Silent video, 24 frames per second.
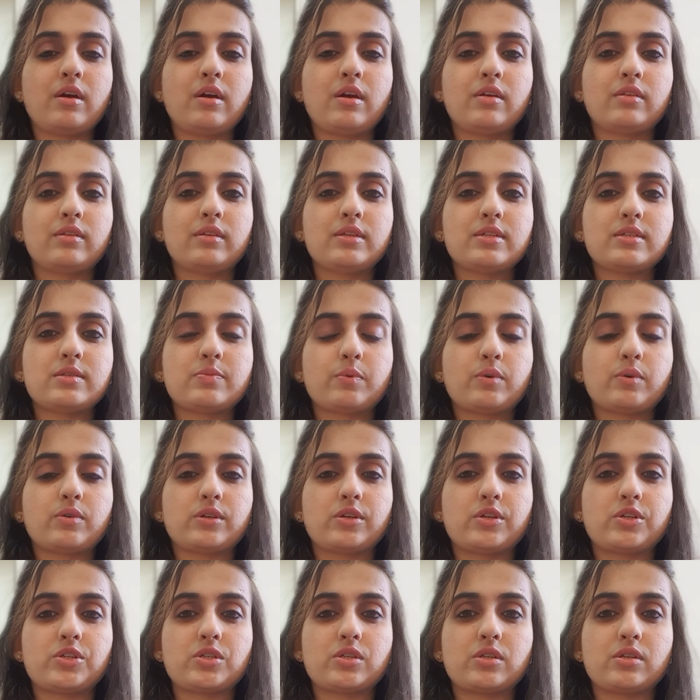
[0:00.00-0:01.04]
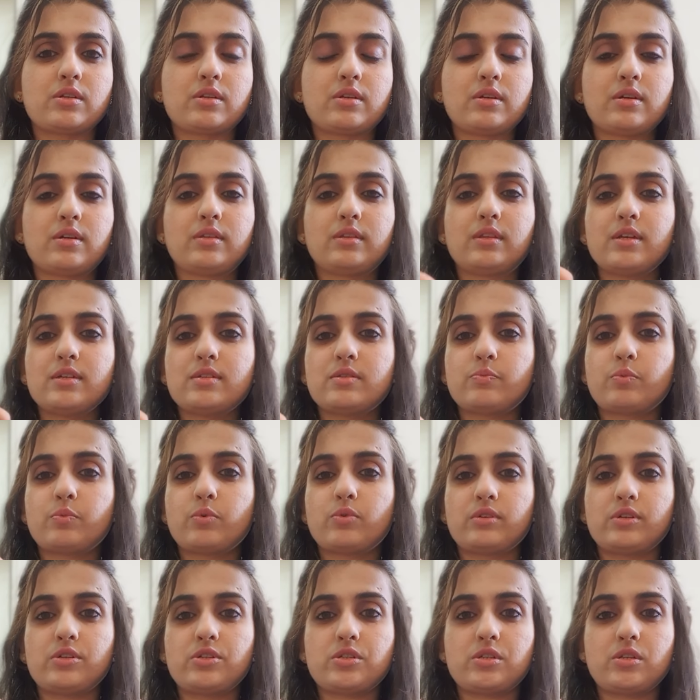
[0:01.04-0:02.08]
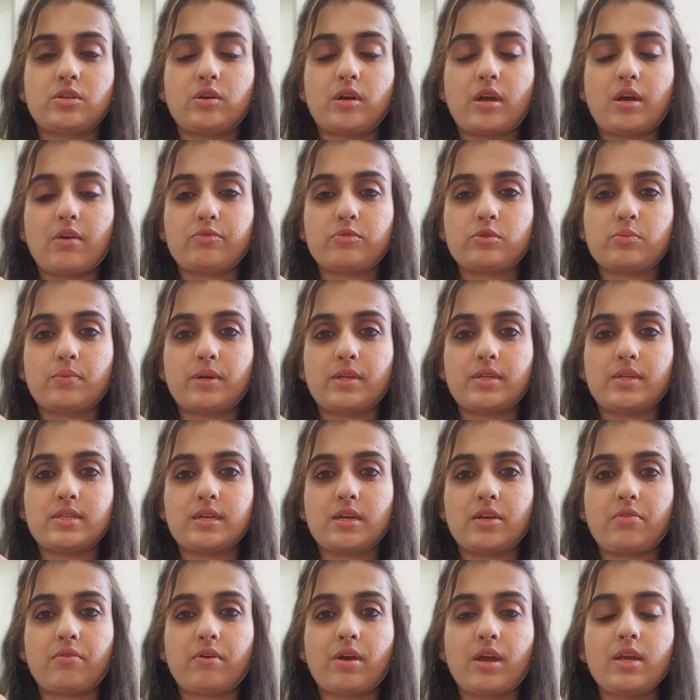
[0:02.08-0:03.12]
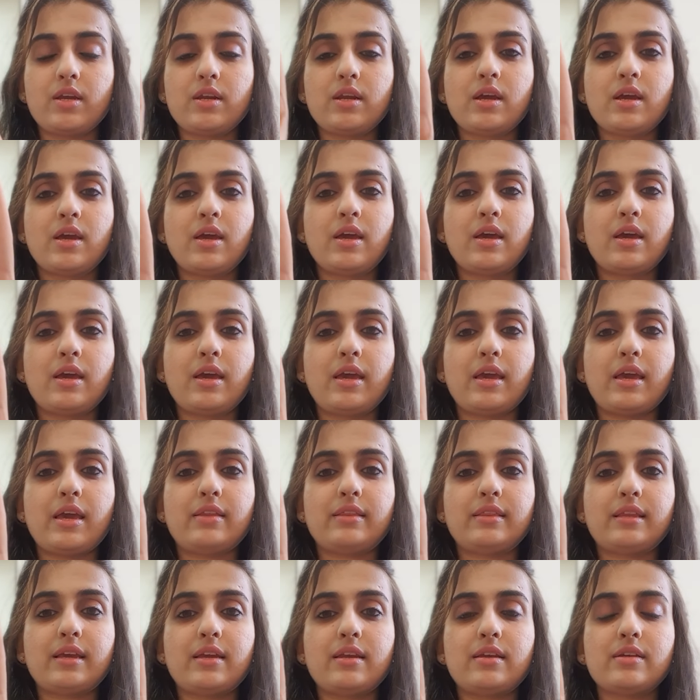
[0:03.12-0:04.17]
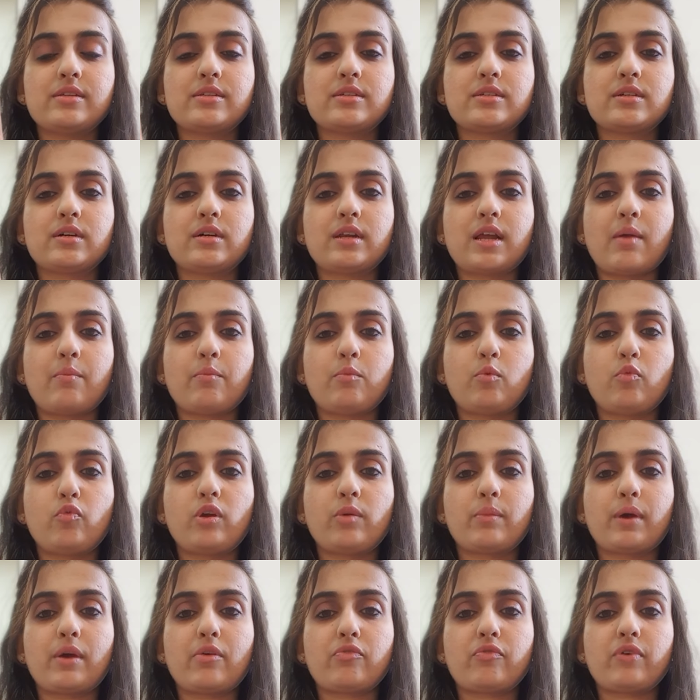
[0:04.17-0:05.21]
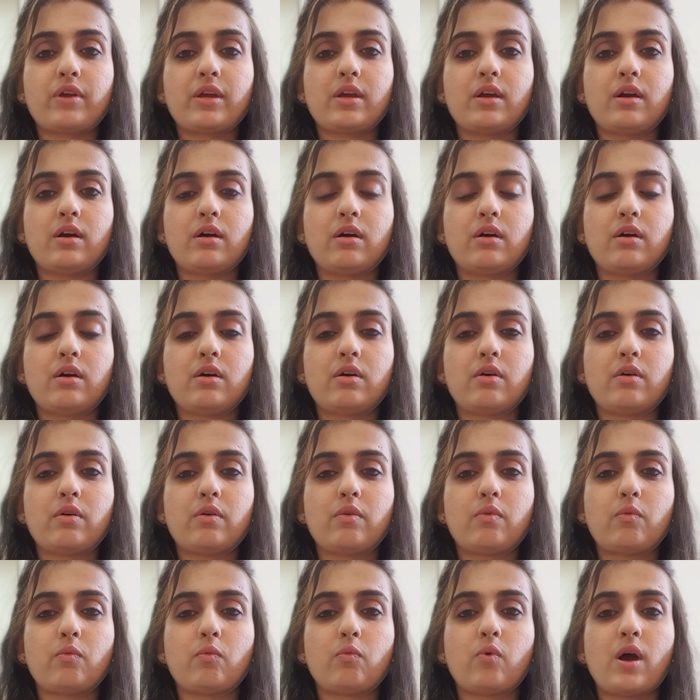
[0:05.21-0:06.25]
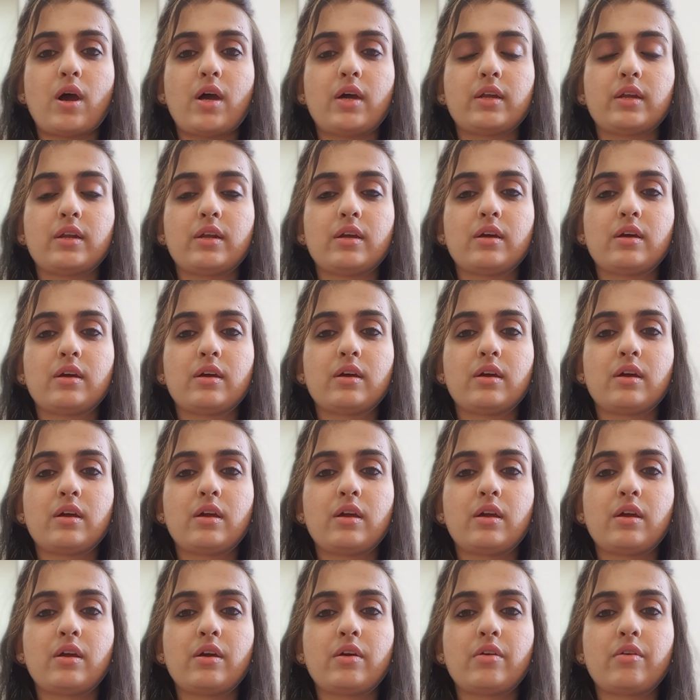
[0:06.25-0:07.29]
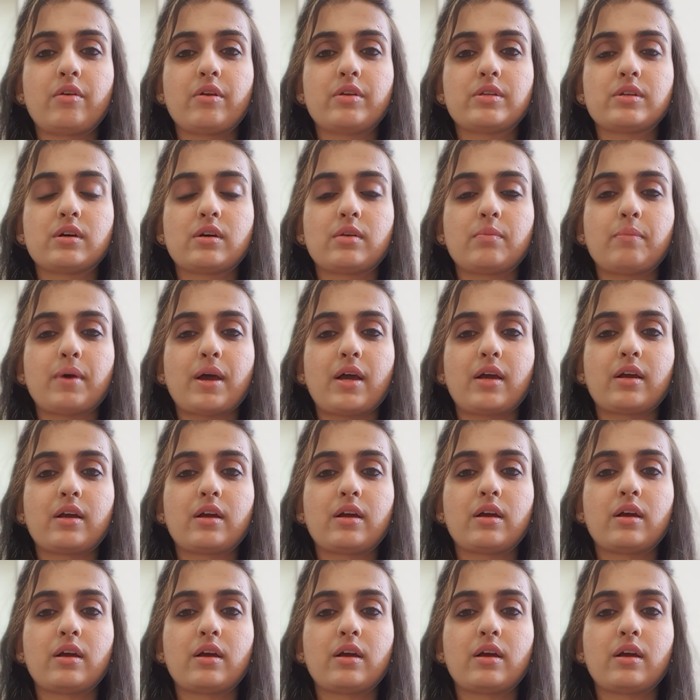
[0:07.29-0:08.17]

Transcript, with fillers: this position this position you have to maintain right and then in turn I'm moving my finger one return back